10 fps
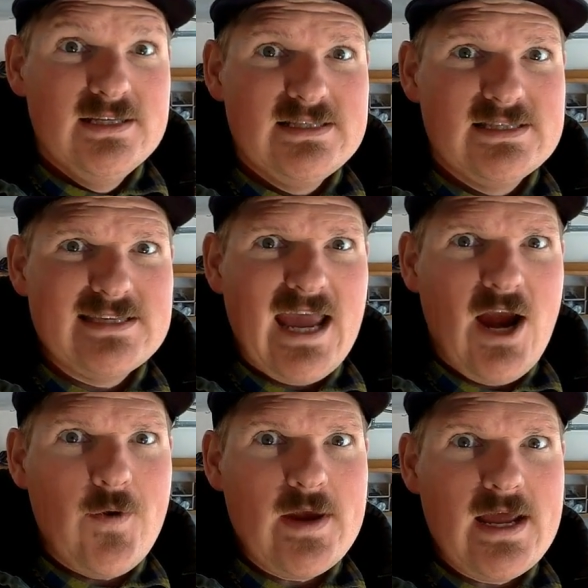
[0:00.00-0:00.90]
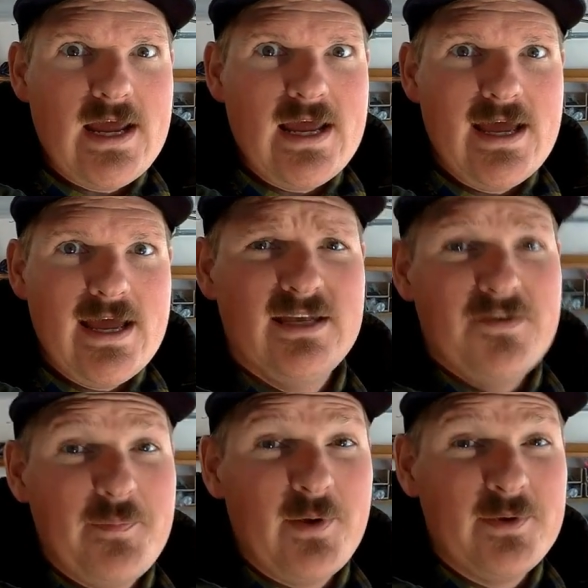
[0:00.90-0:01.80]
Scary!
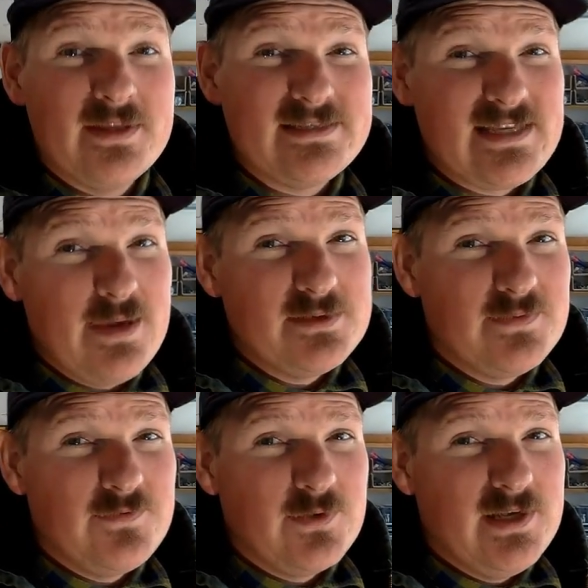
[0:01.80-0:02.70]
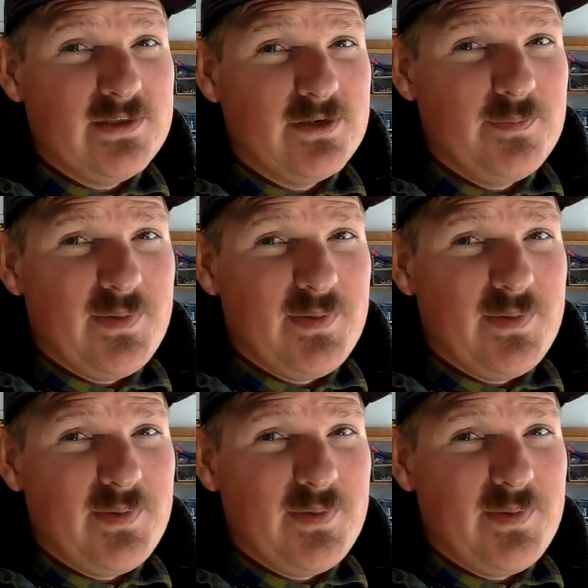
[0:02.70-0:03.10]
Never built one of these tables before either,